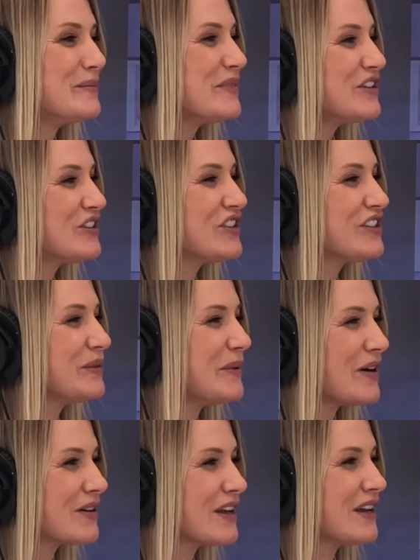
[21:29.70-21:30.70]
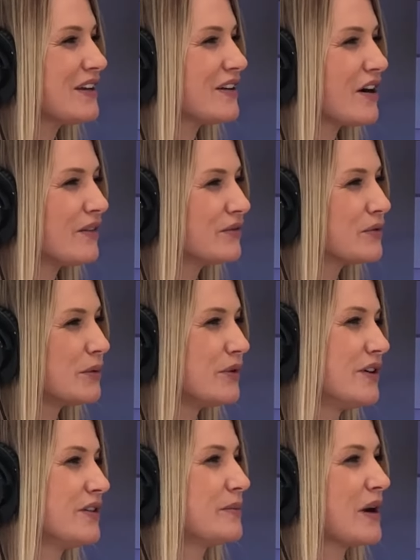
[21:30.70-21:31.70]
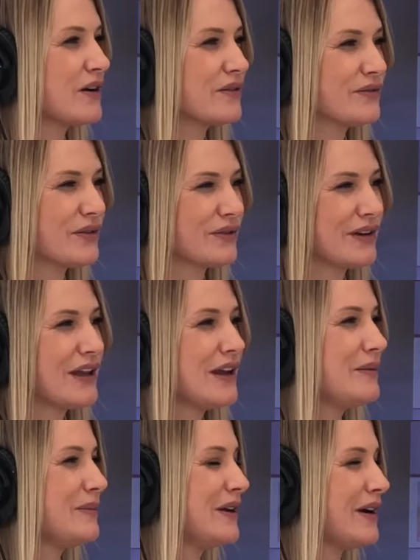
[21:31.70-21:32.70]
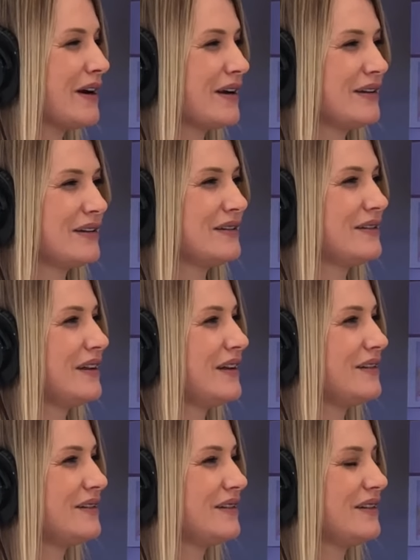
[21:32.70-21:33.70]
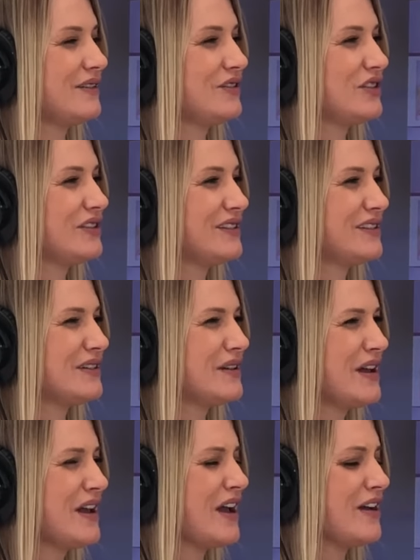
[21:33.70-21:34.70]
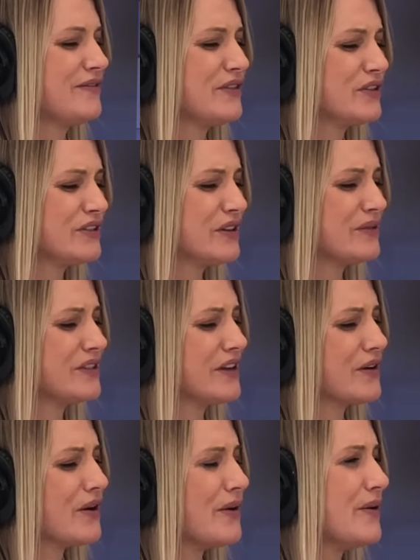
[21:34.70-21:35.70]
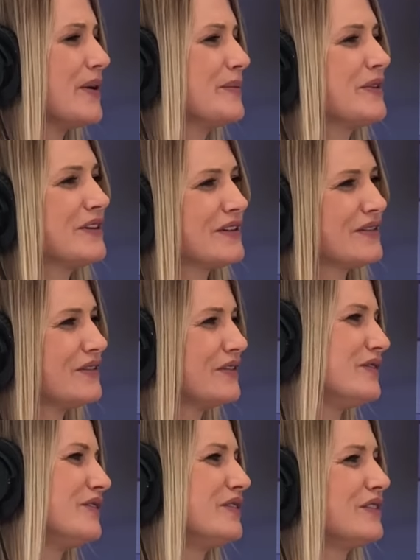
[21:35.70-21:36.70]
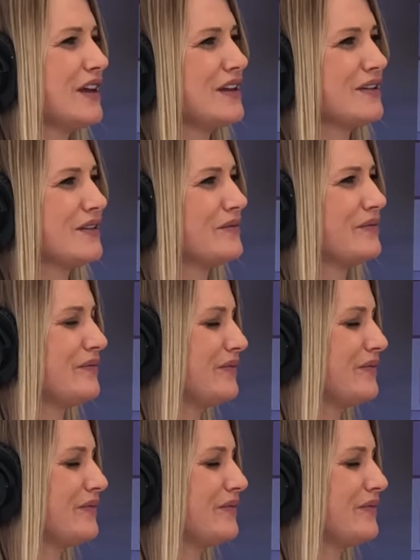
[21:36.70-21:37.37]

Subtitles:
But it's just about getting comfortable on the microphone and getting behind and just at first I was like, oh, I'm going to like